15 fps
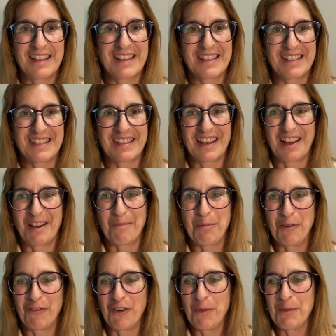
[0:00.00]
this
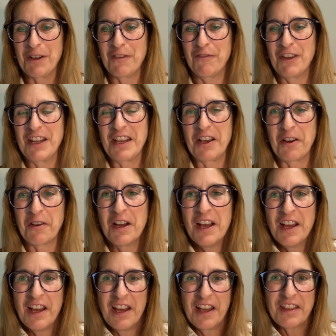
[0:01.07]
performative video.
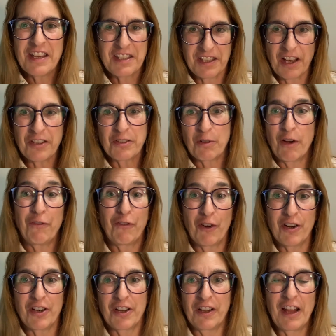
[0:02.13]
This also
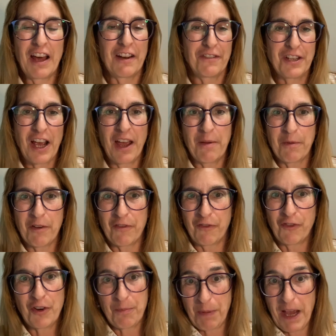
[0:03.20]
afforded a lot of time
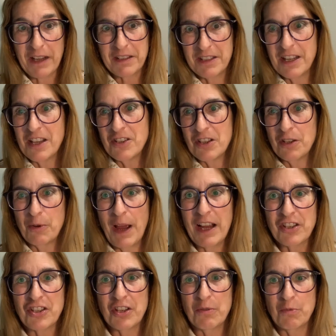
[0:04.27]
for backstage
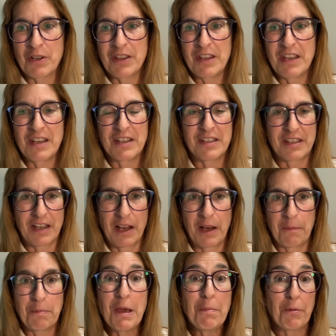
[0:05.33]
interaction with these
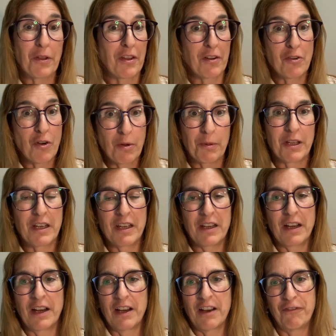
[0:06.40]
people. They're normally
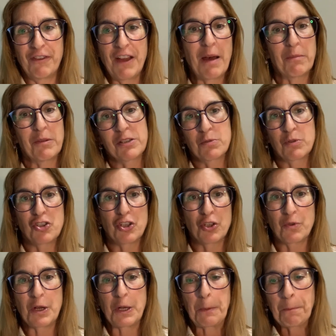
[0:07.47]
families with
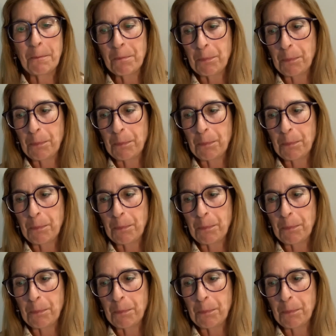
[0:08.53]
children,